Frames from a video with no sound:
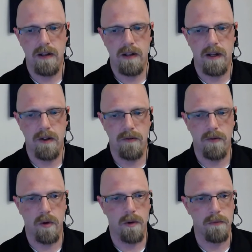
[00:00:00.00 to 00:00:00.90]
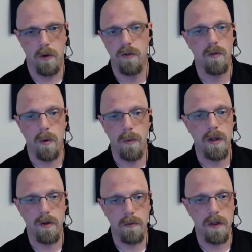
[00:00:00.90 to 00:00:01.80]
for most of what we
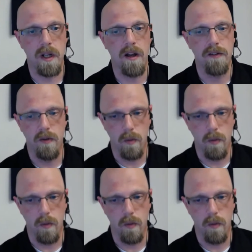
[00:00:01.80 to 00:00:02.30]
do because of the